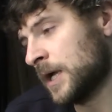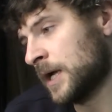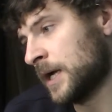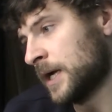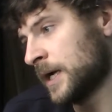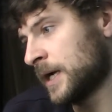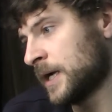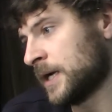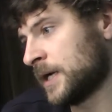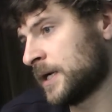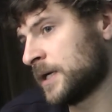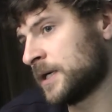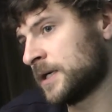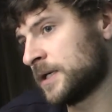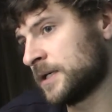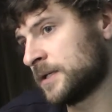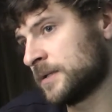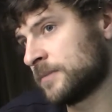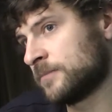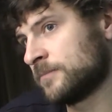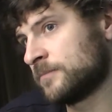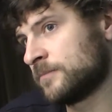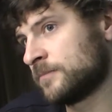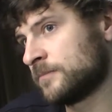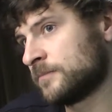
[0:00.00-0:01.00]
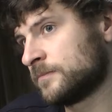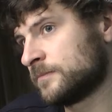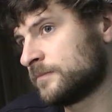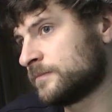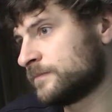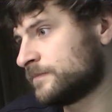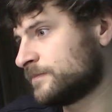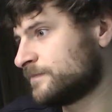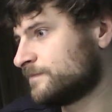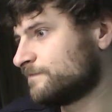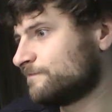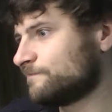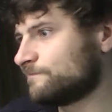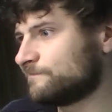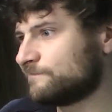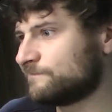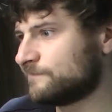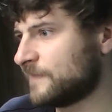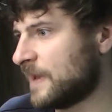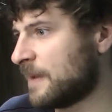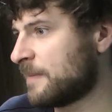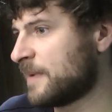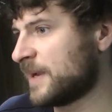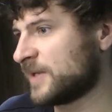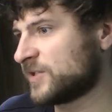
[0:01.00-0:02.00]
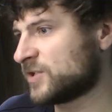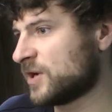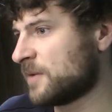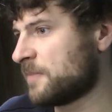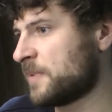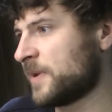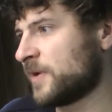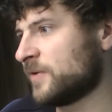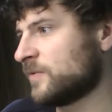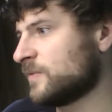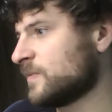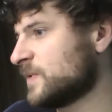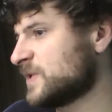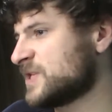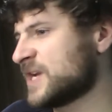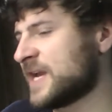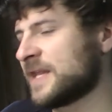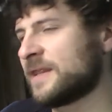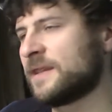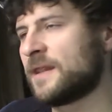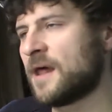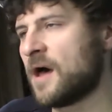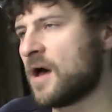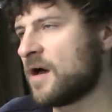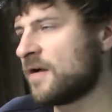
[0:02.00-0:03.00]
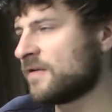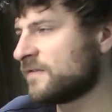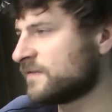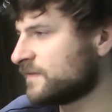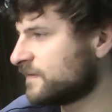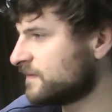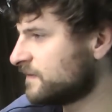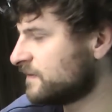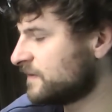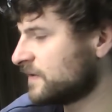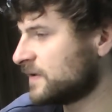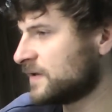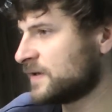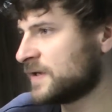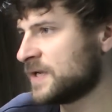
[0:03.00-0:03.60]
um, M X R pedal, which I love.